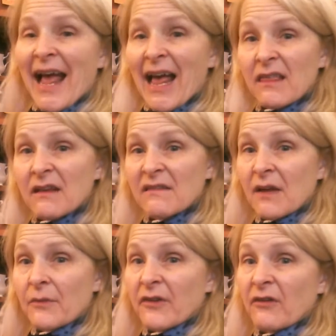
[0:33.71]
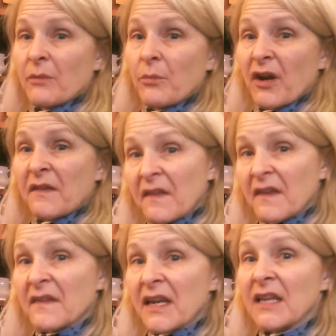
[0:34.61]
I thought that was a great price.
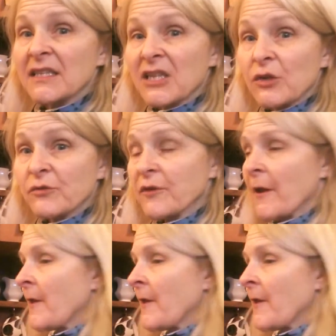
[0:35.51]
This is huge.